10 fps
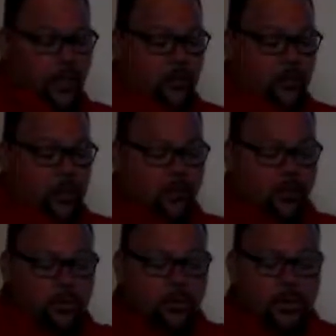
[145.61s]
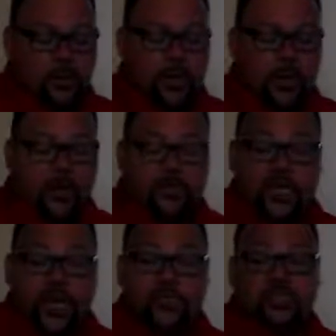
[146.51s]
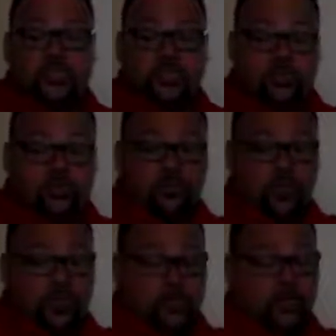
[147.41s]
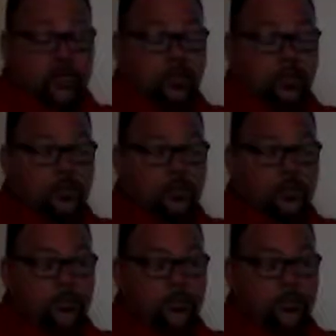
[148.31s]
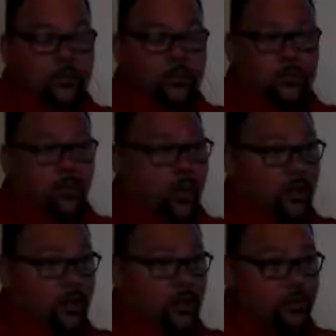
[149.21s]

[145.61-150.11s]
And remember, it attaches to the what?